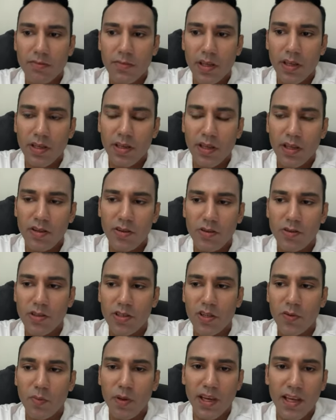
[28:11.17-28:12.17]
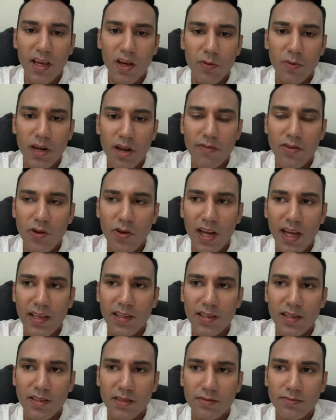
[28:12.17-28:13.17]
and you could just pick out whatever you
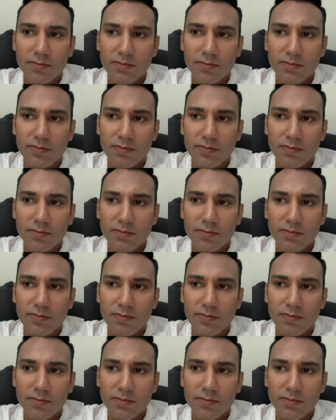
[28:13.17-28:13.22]
like.